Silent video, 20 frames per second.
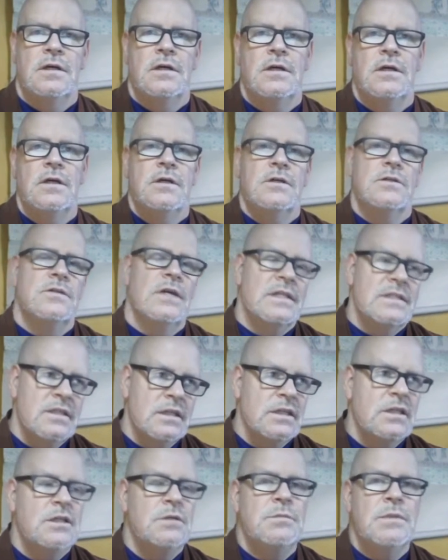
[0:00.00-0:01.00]
So that's a
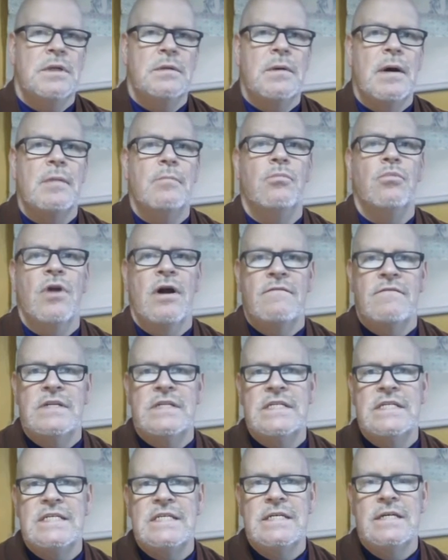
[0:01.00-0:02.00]
little bit about
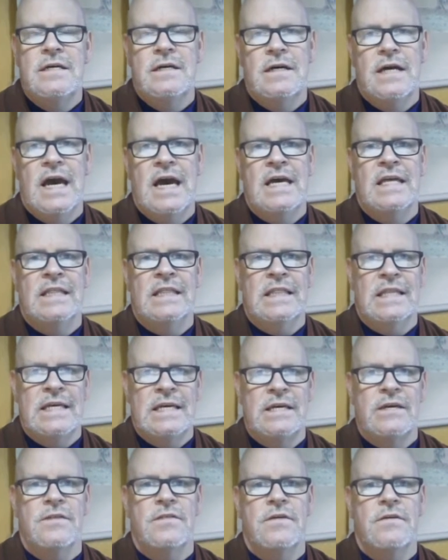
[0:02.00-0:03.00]
brevity and
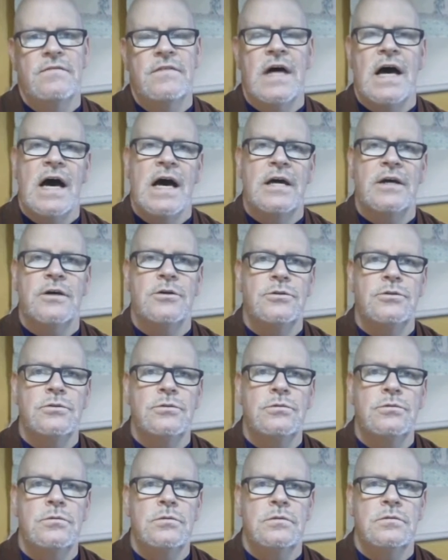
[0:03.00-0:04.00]
length of the
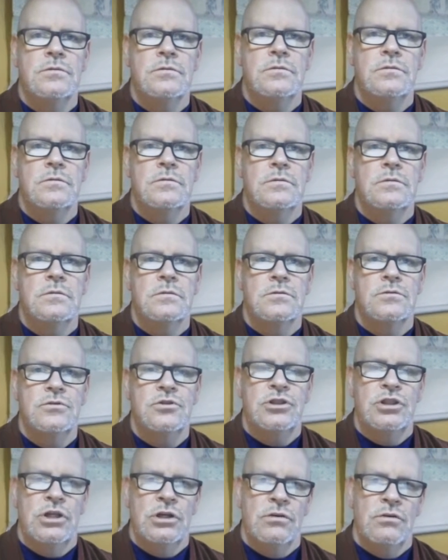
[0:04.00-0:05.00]
haiku.
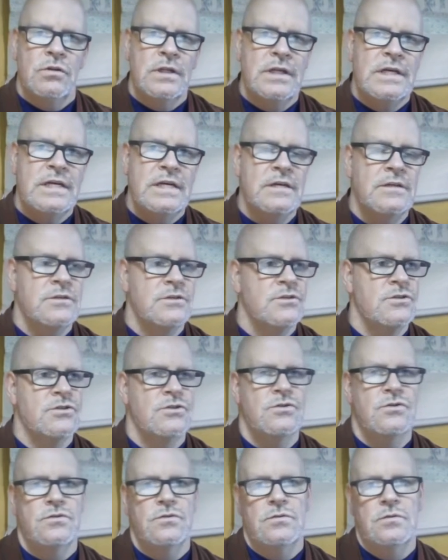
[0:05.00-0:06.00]
Generally, it is
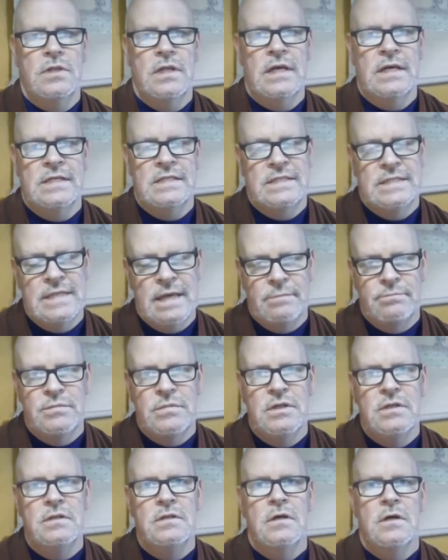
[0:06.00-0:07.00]

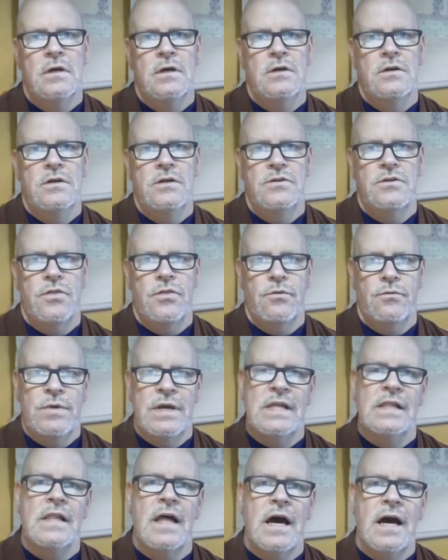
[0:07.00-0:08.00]
accepted 3
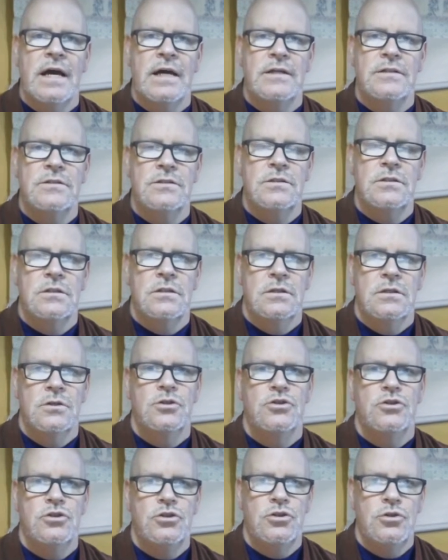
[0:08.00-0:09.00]
lines,
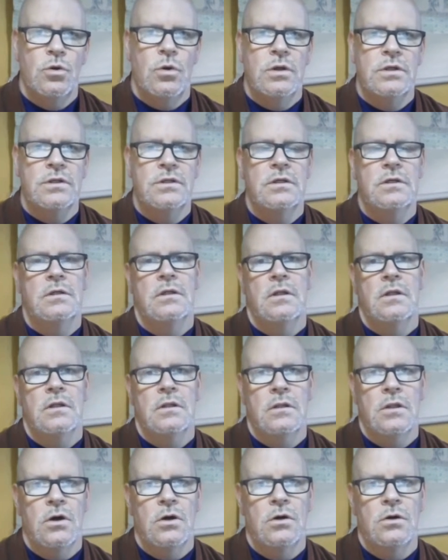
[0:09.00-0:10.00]
short,
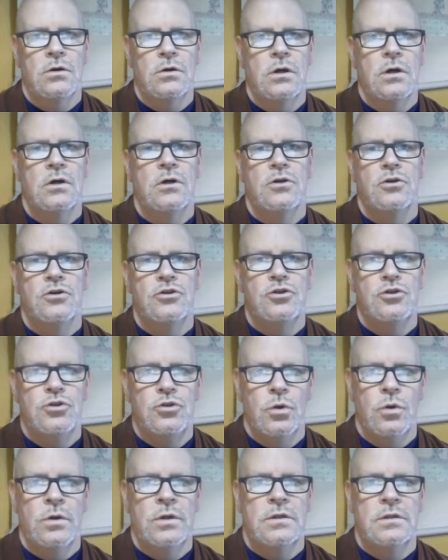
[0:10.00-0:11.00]
long,
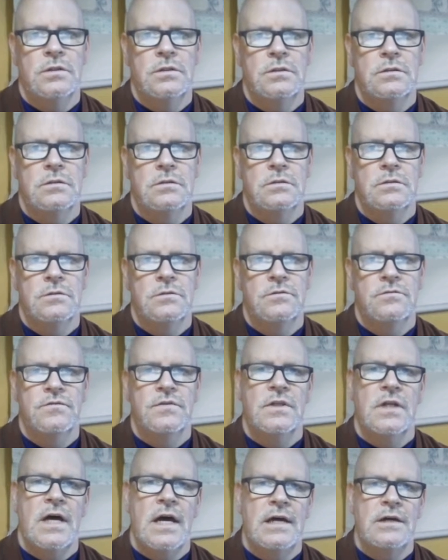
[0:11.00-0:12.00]
short for the
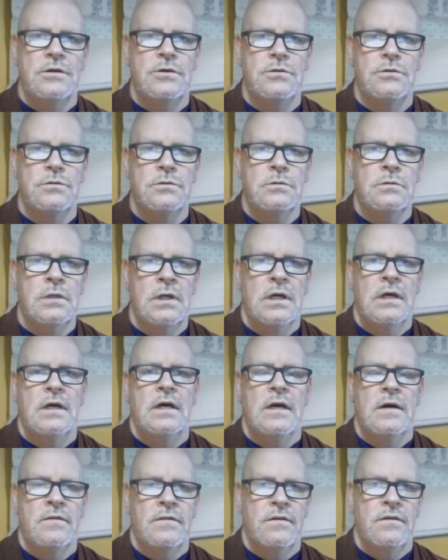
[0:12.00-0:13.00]
haiku,
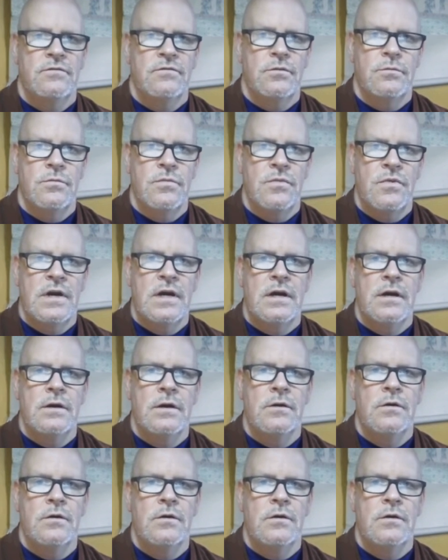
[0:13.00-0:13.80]
and then from there